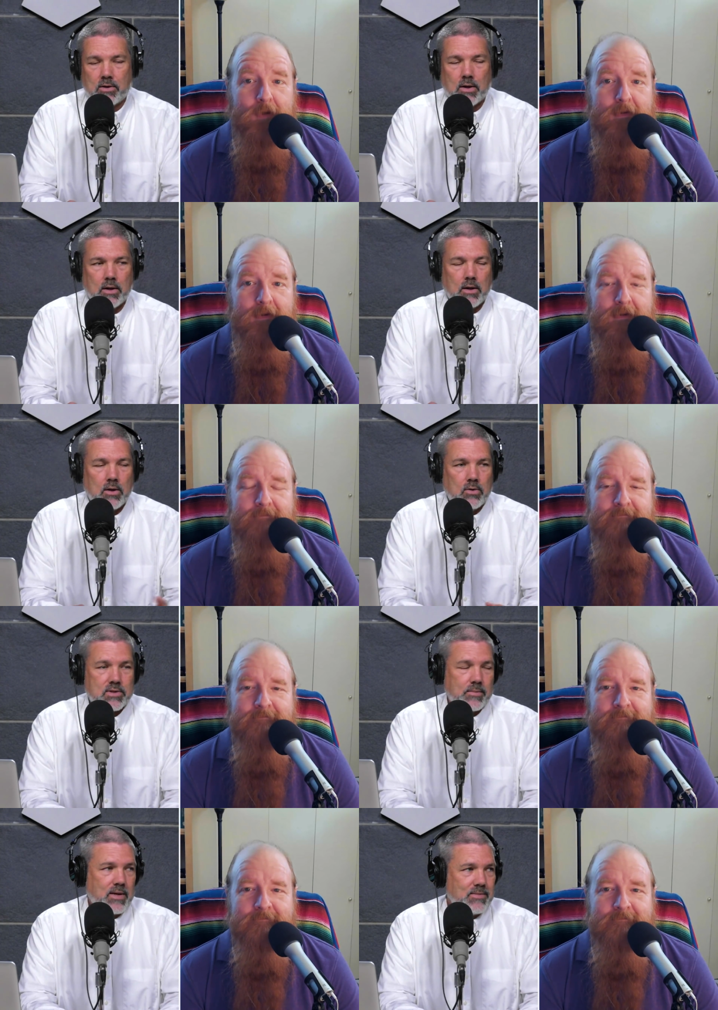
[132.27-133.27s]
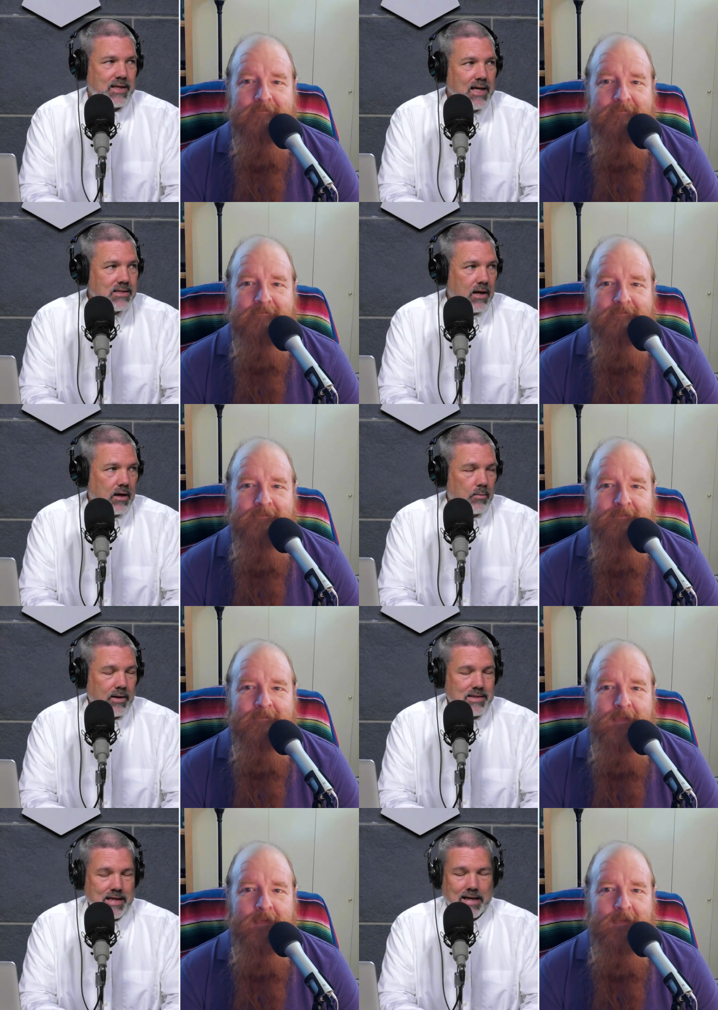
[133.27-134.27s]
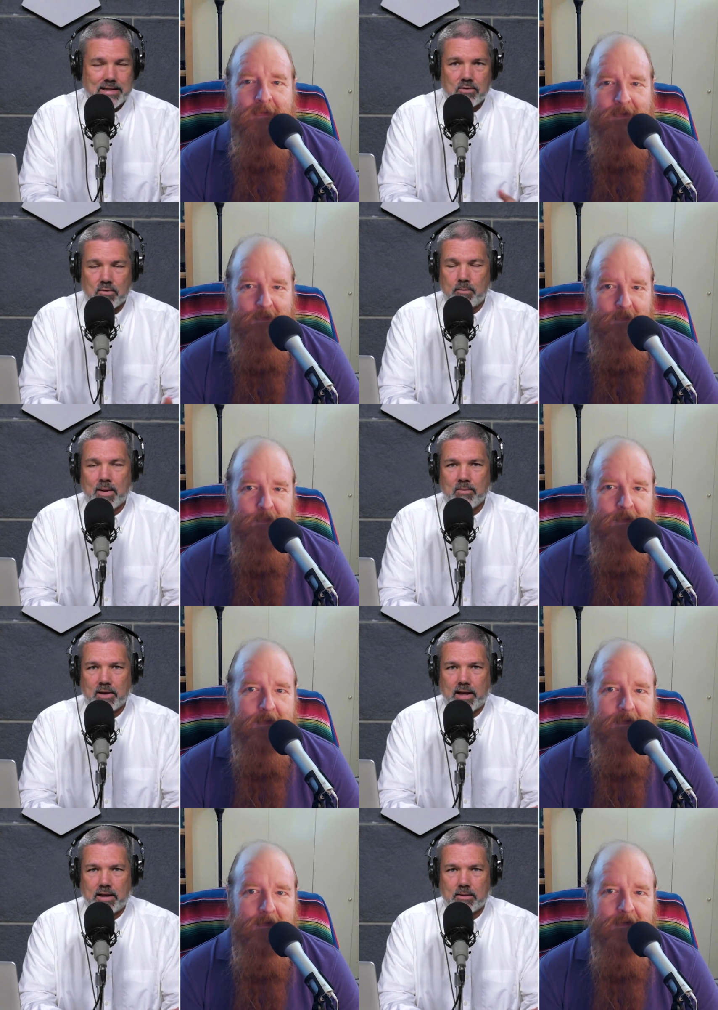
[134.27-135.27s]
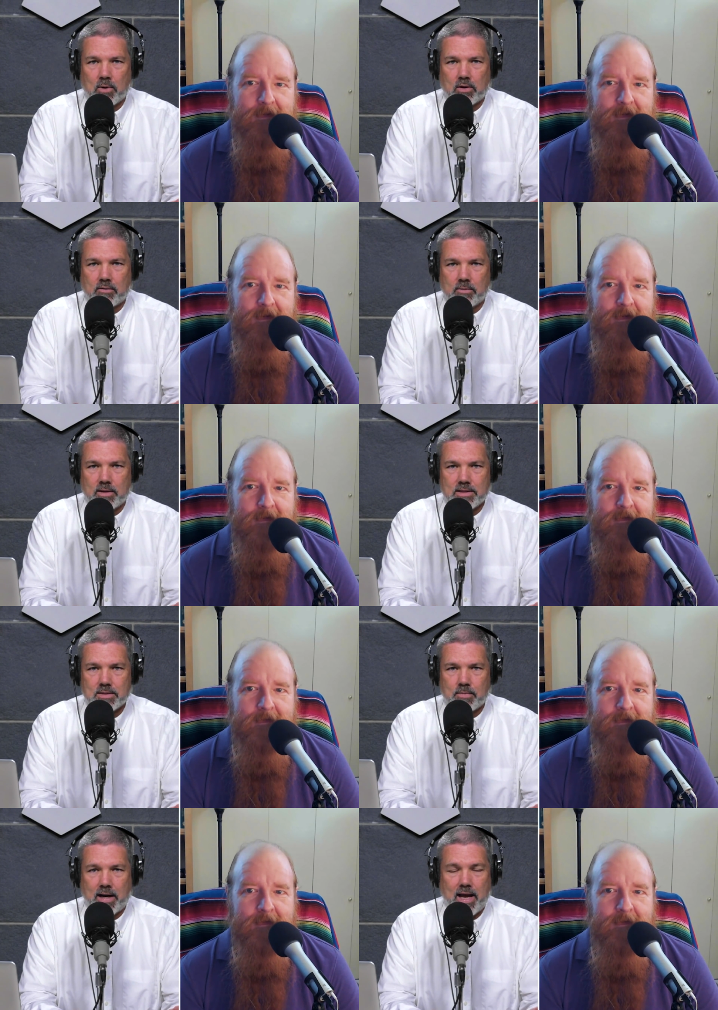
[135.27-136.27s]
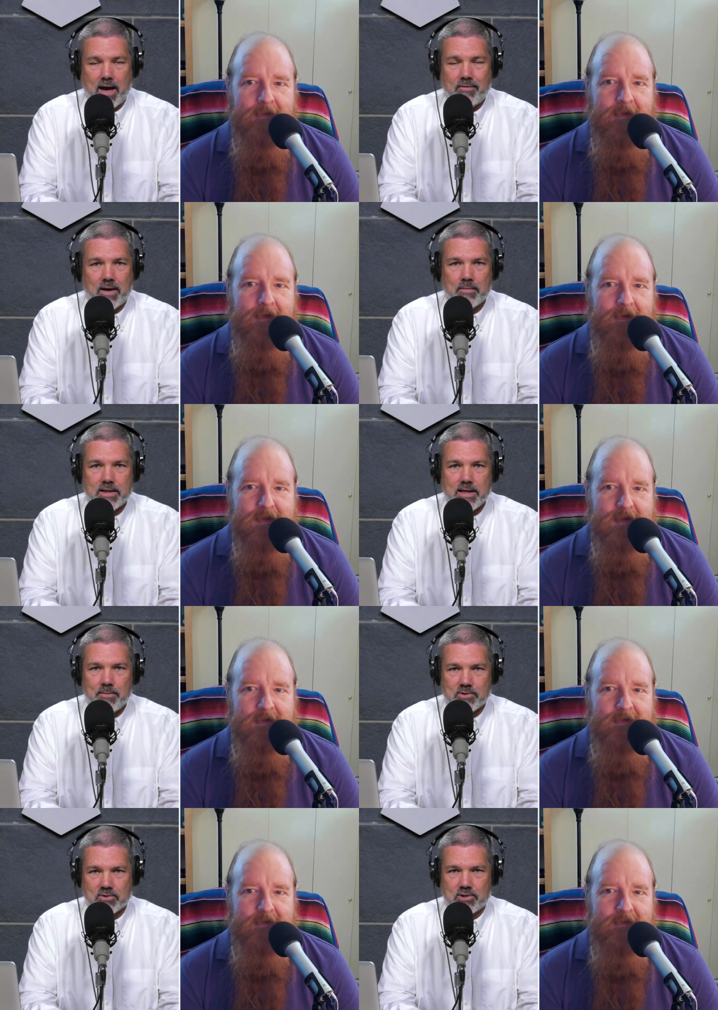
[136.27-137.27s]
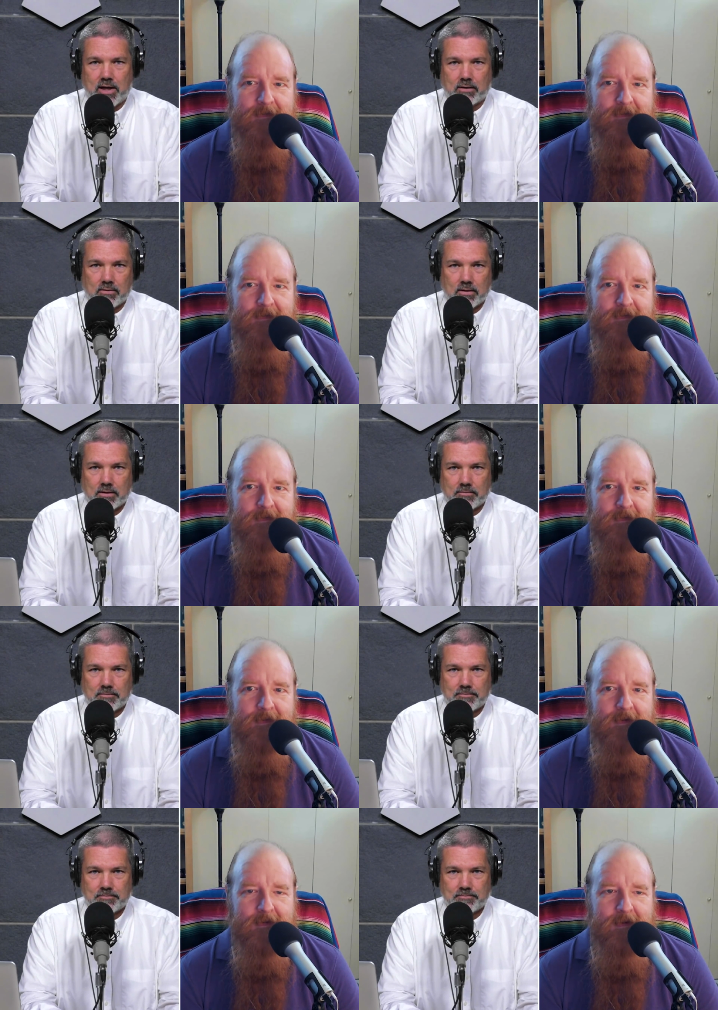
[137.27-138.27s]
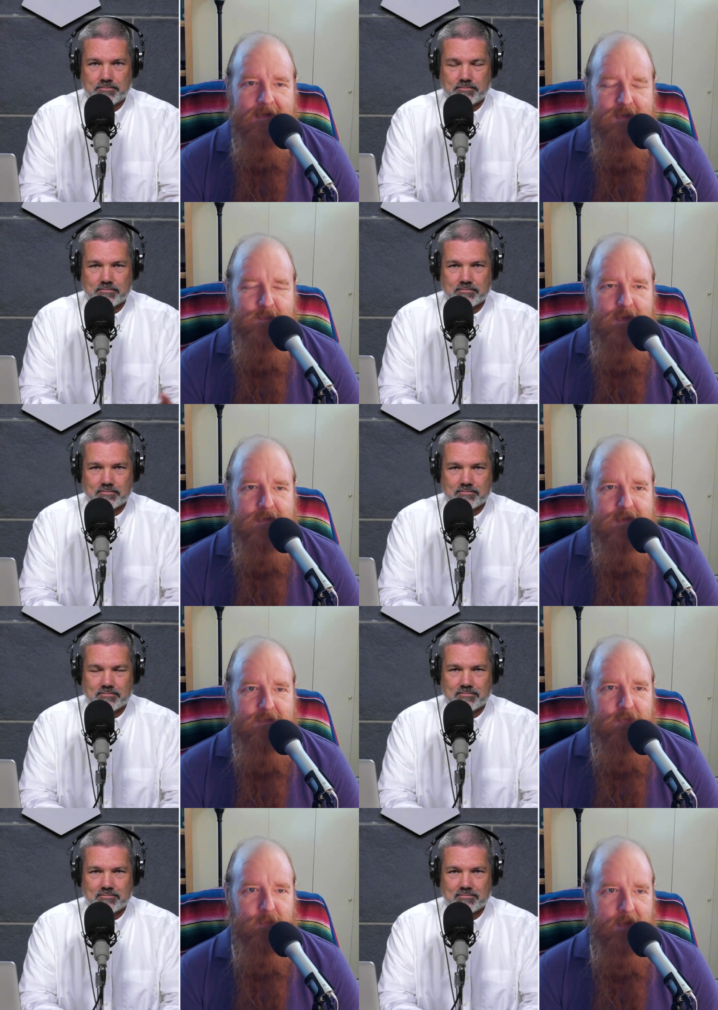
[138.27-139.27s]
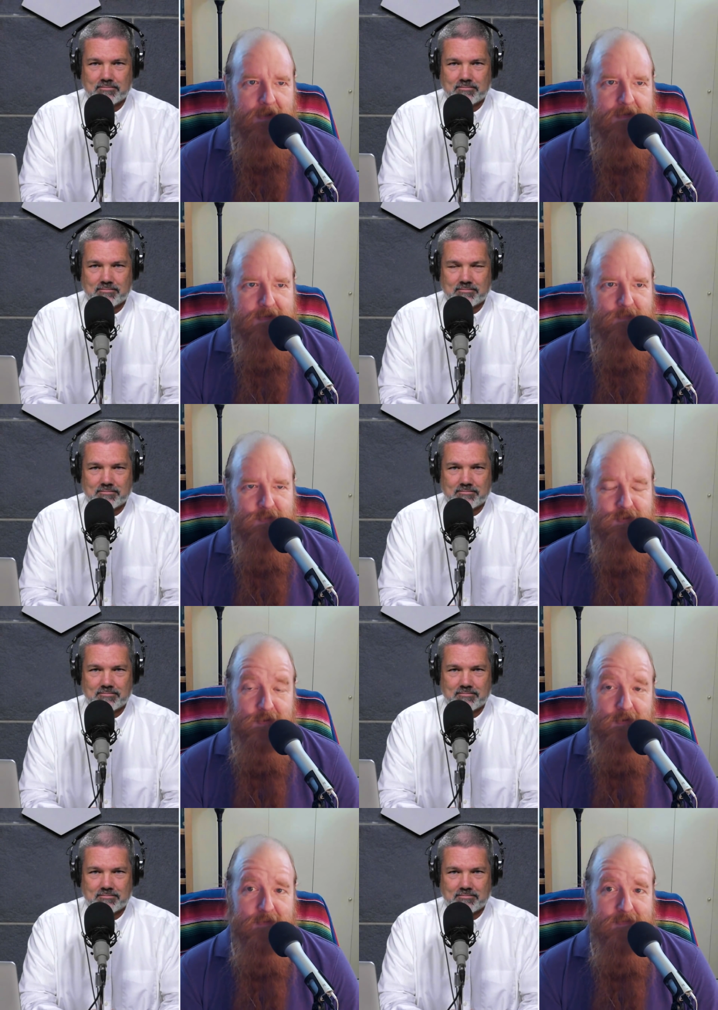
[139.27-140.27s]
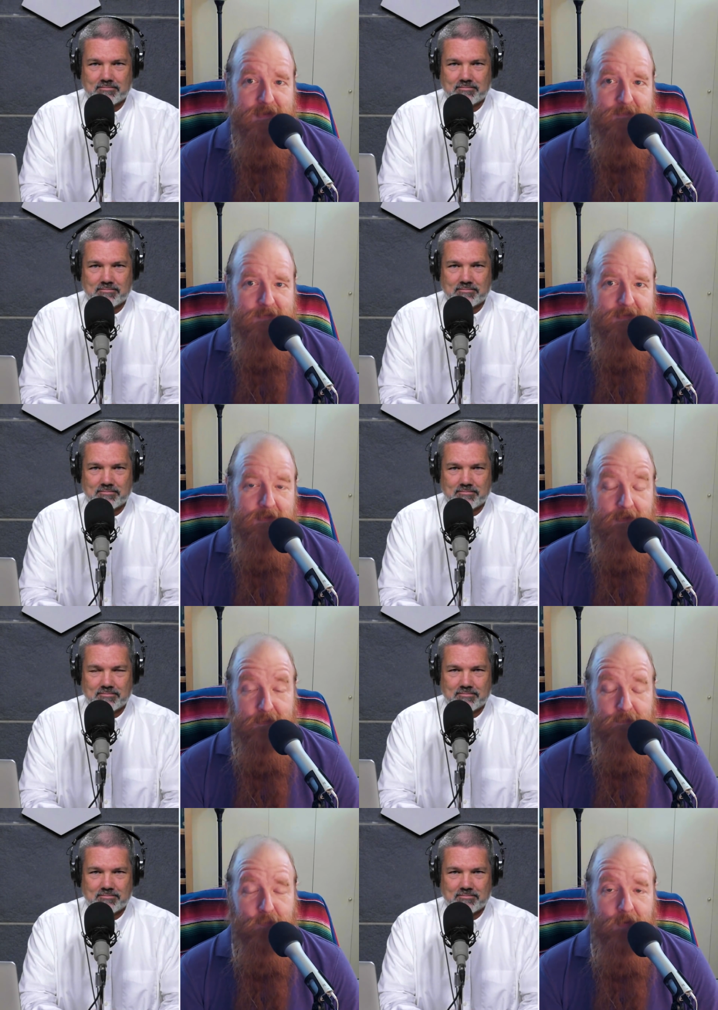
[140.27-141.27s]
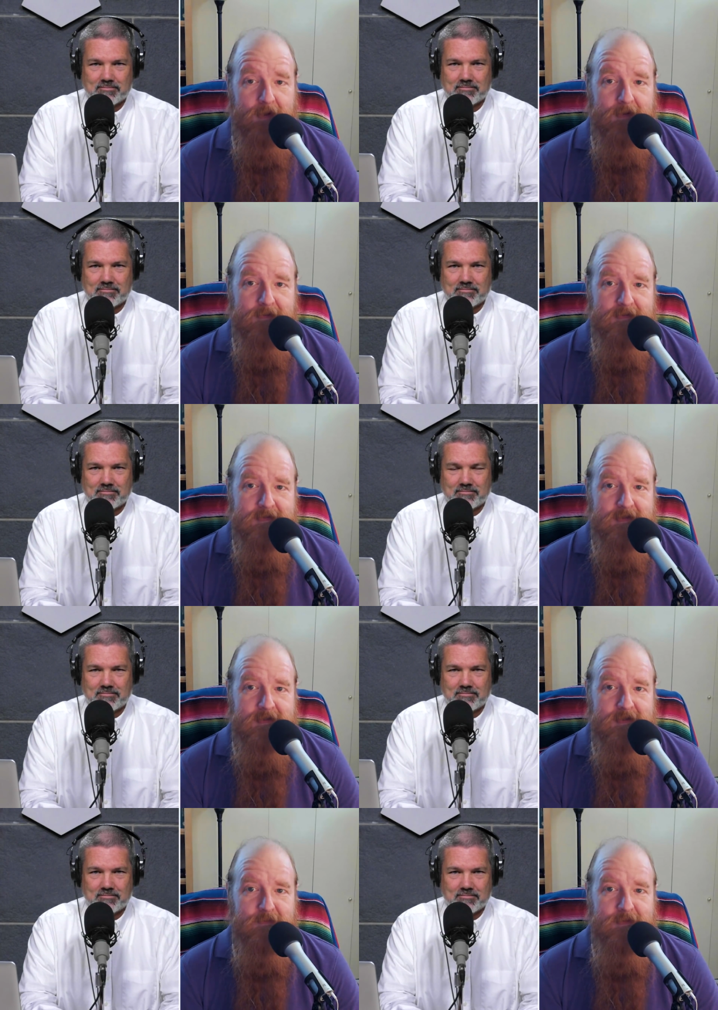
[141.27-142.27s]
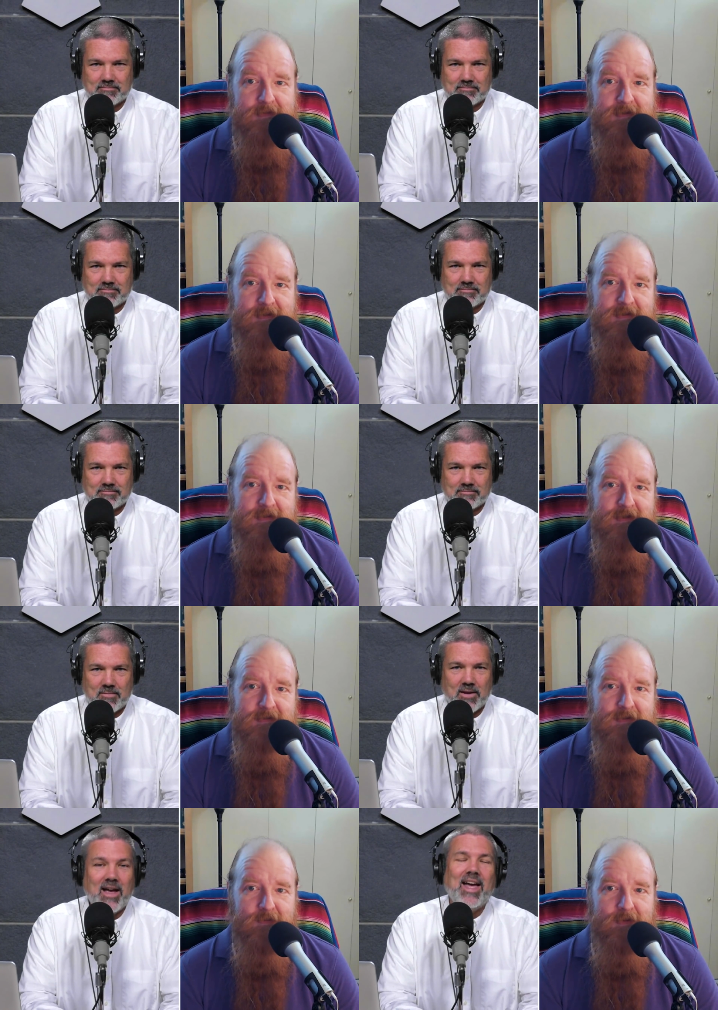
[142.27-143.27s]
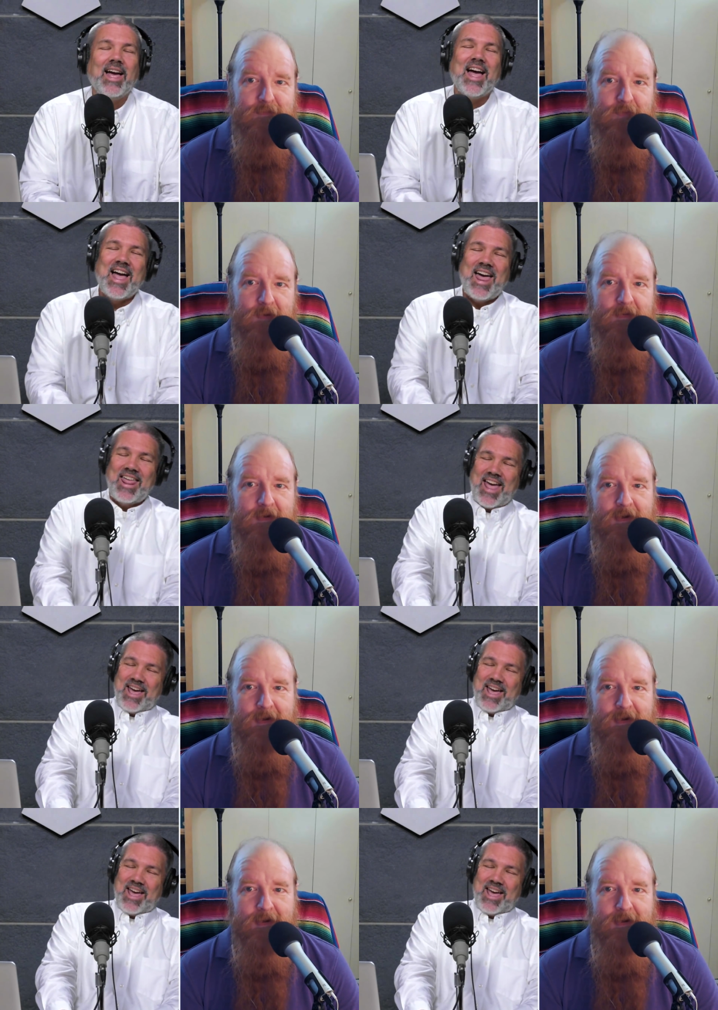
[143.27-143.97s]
Speaker 1: really who sometimes gets on airplanes i didn't remember well, getting the mark of the beast but i have had I, my temperature checked
Speaker 2: I, I, suppose if your body temperature goes up on your forehead to 666 degrees Fahrenheit,